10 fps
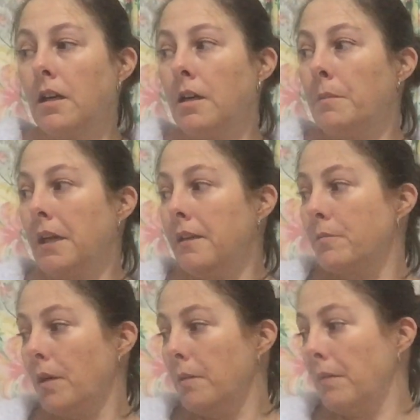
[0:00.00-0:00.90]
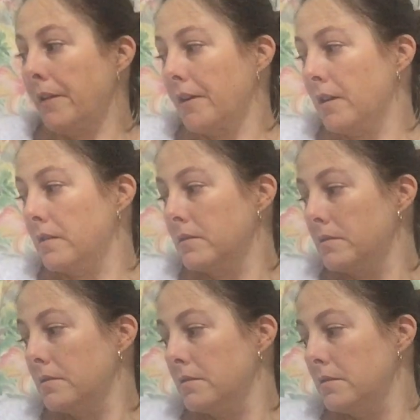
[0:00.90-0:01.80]
I made my mother
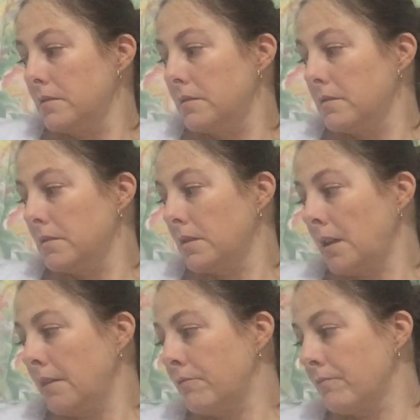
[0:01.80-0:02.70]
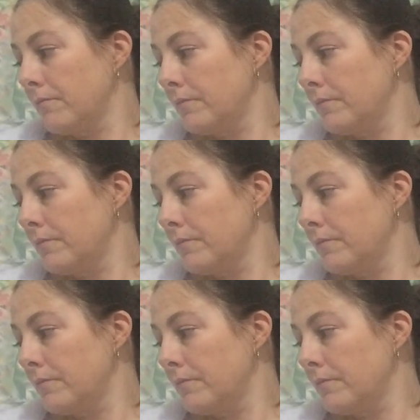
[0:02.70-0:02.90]
a